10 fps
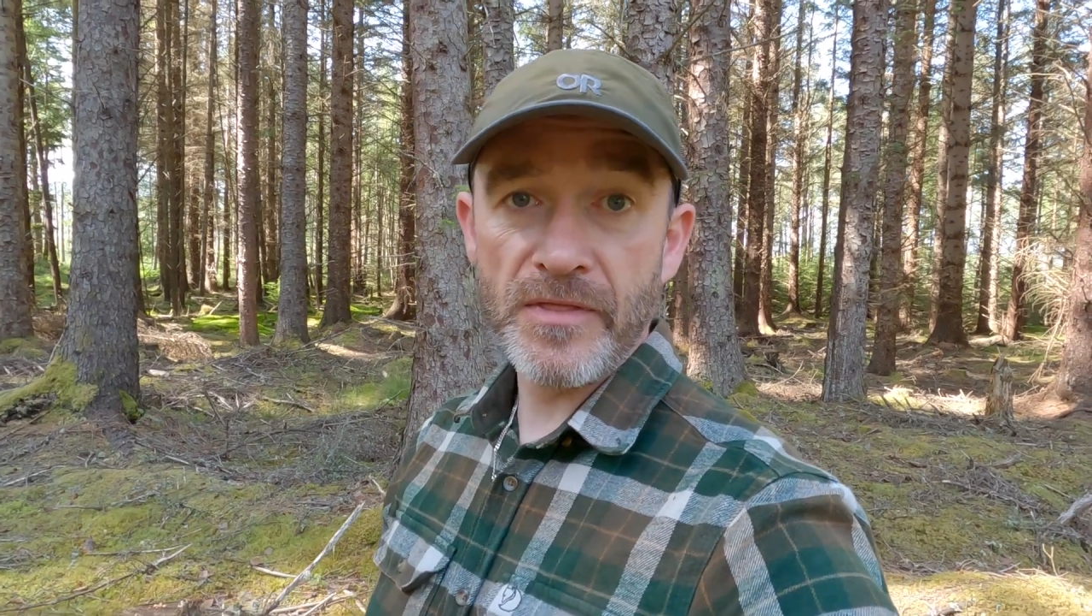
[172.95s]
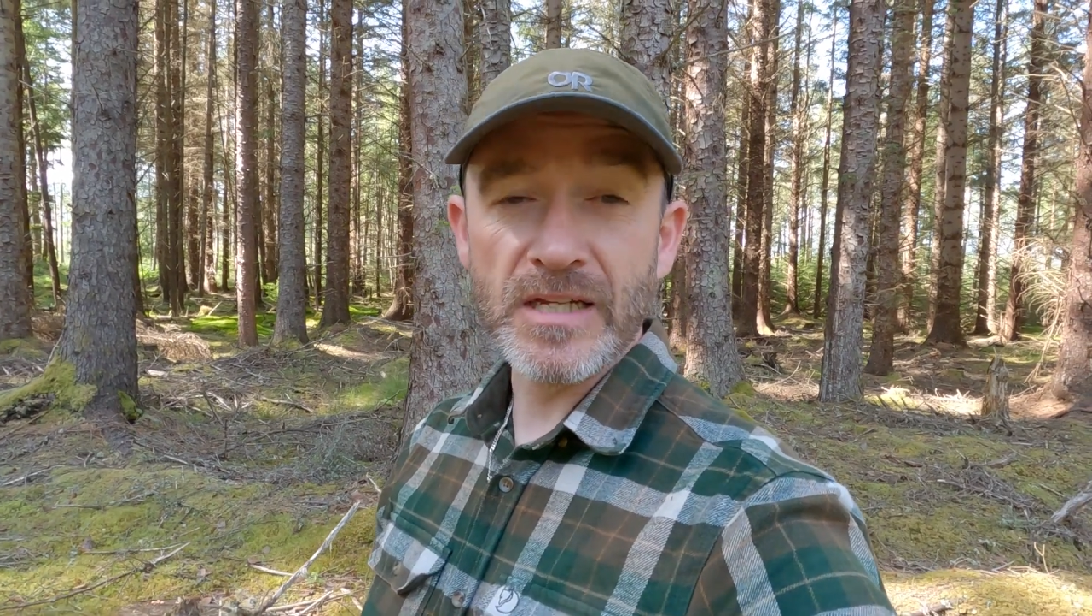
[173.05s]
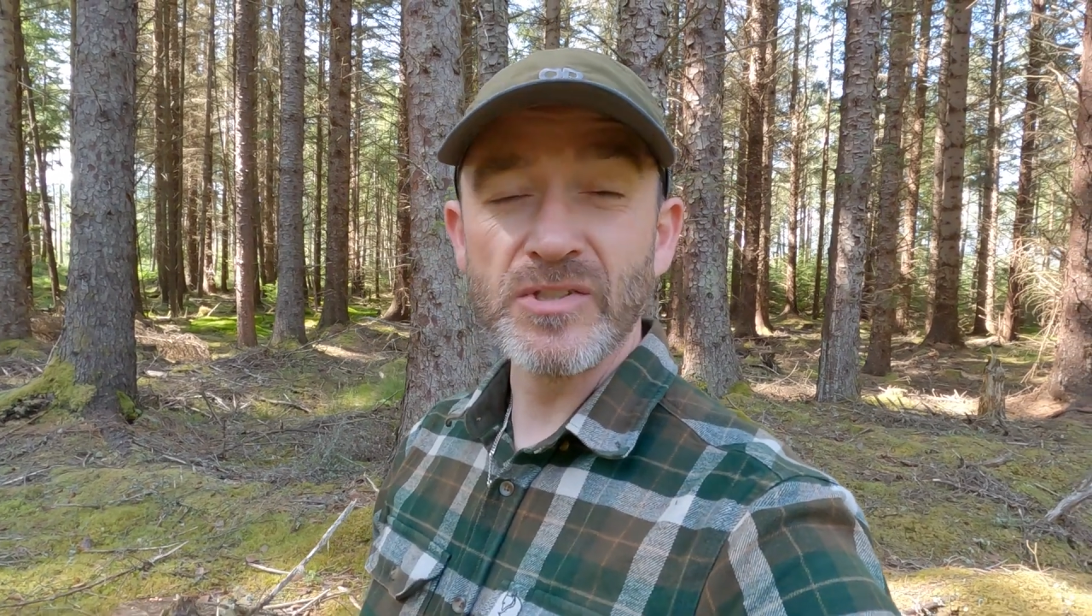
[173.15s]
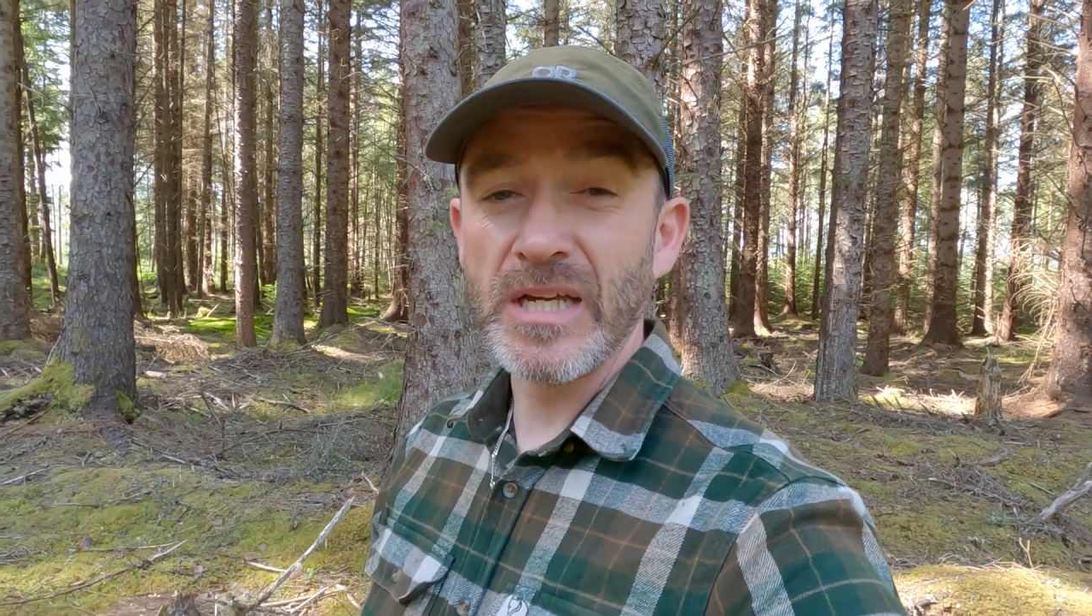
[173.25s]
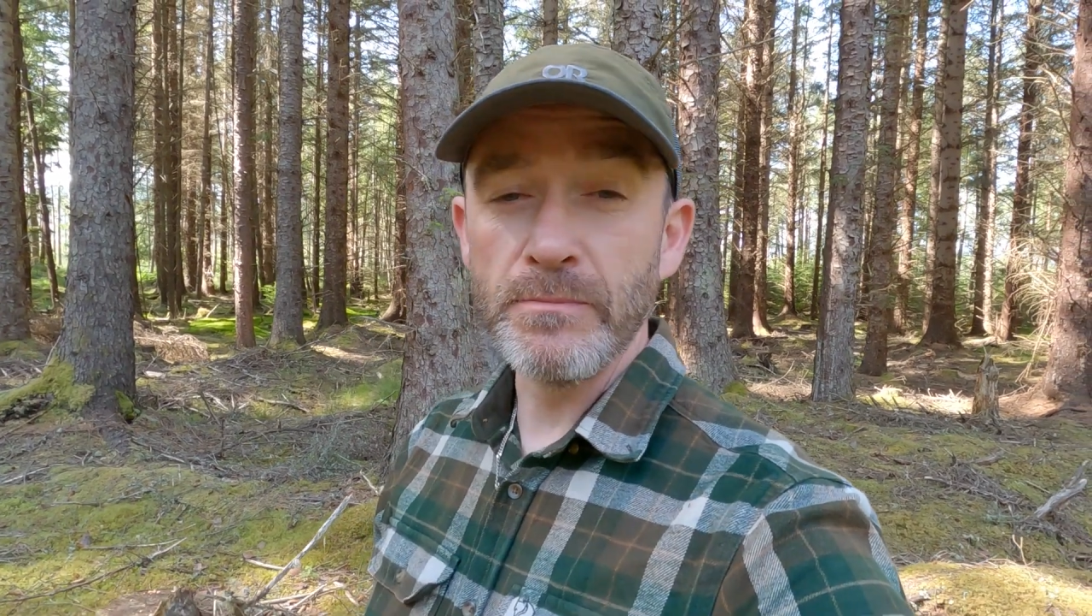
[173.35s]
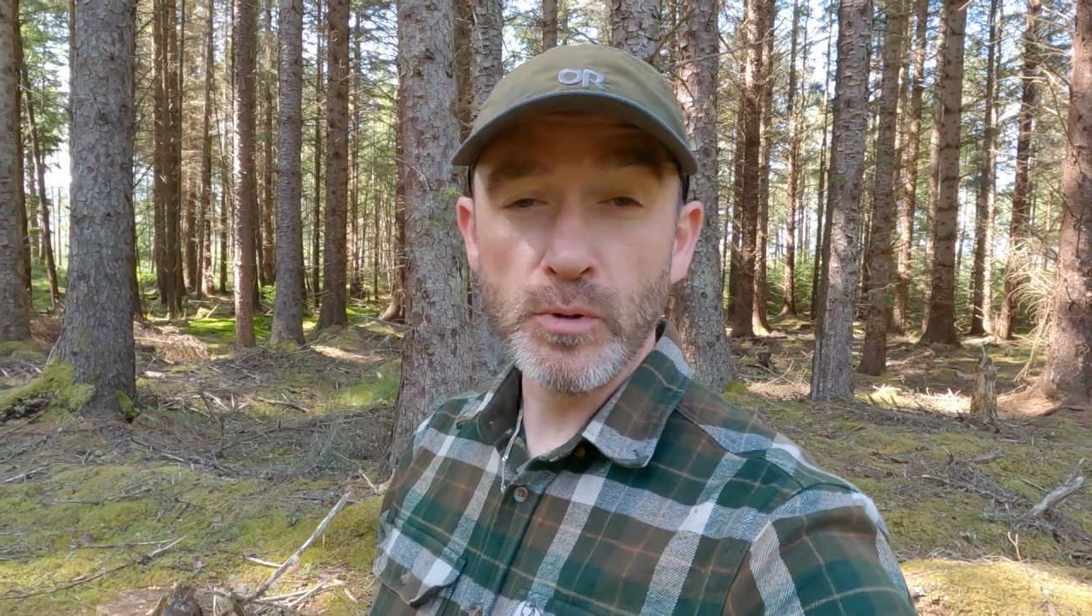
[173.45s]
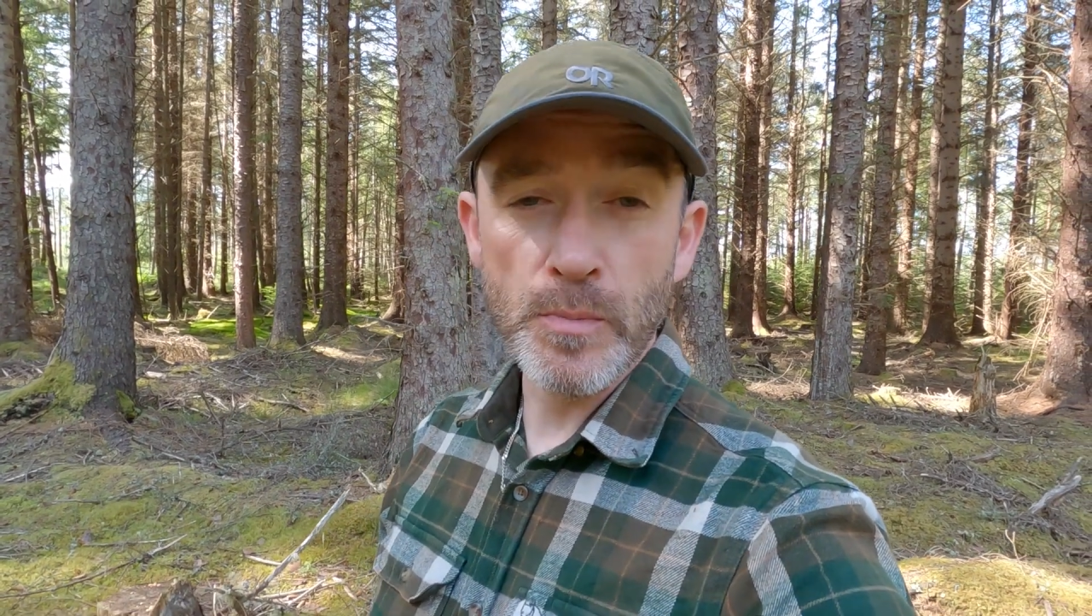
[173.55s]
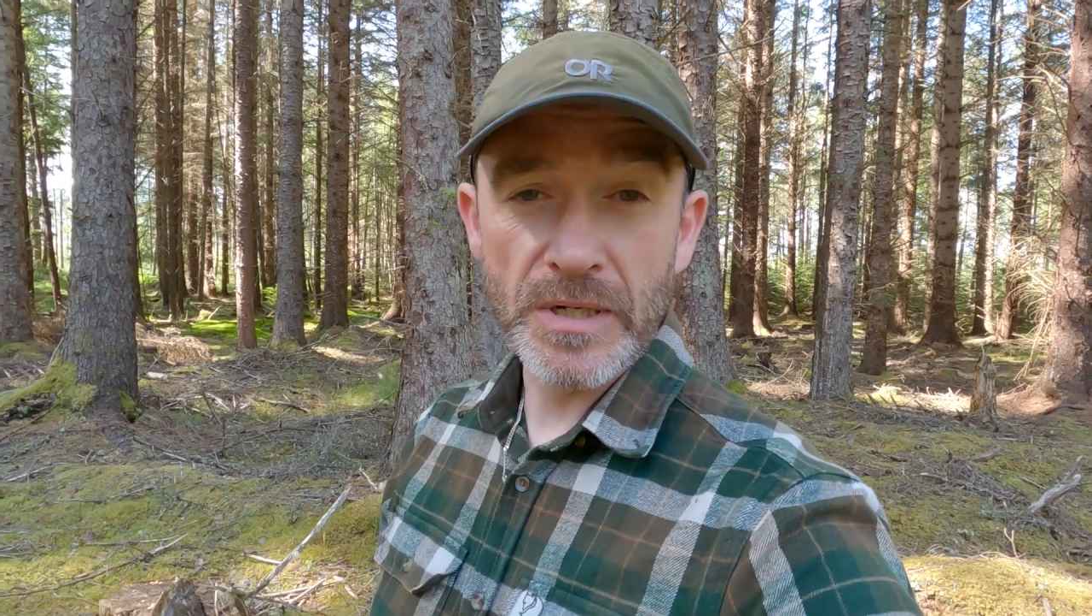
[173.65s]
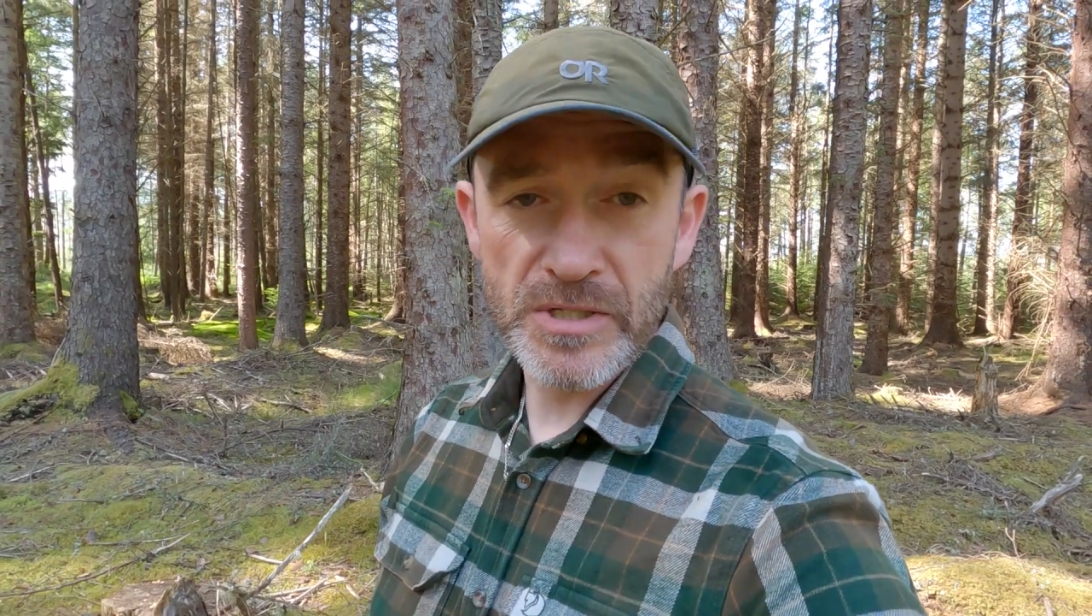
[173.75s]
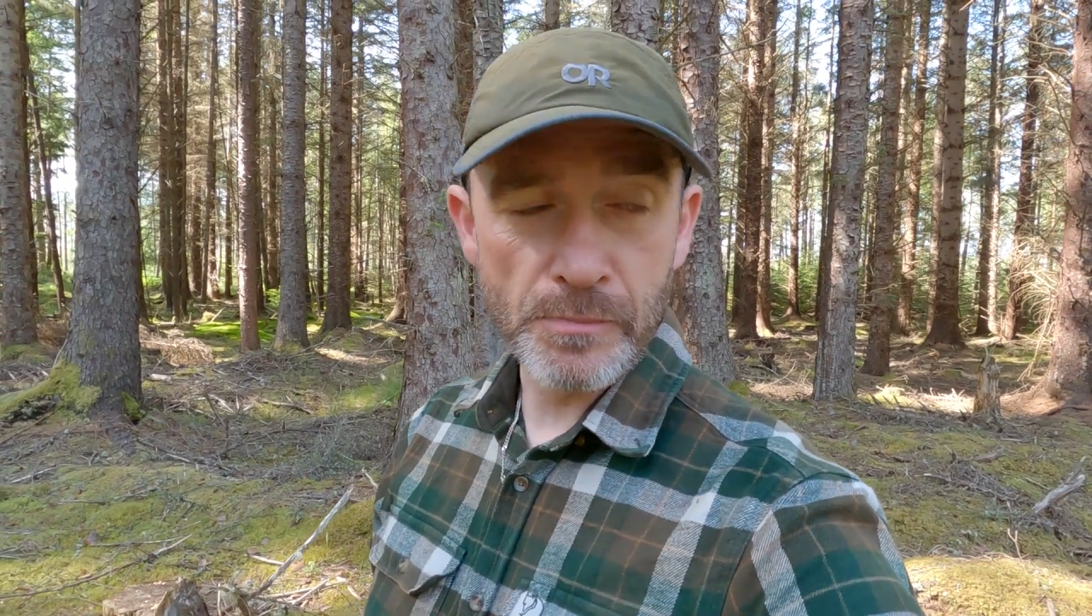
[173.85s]
things like
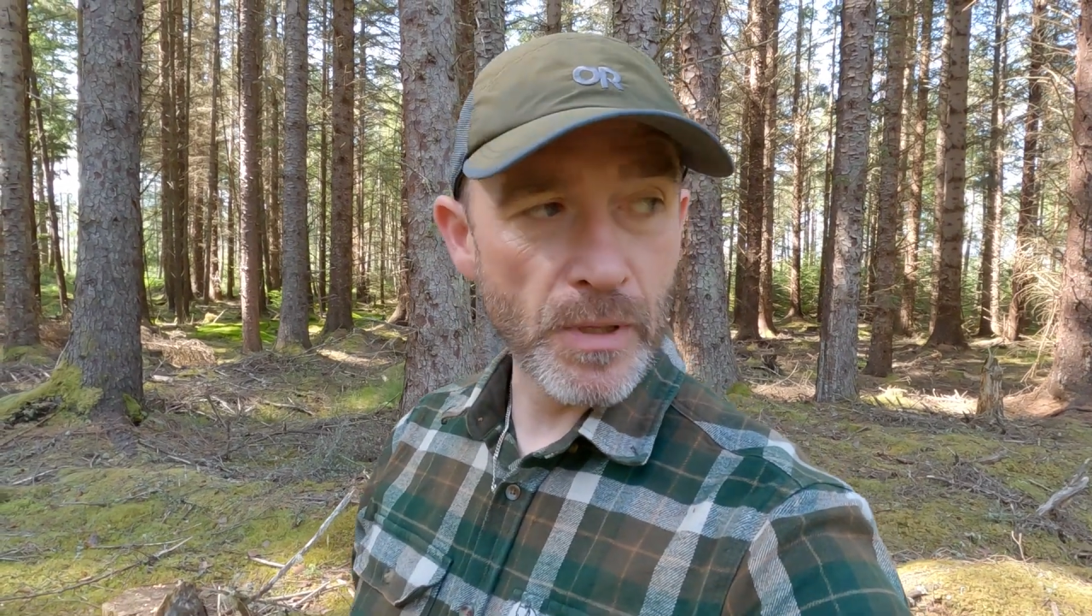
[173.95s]
blueberries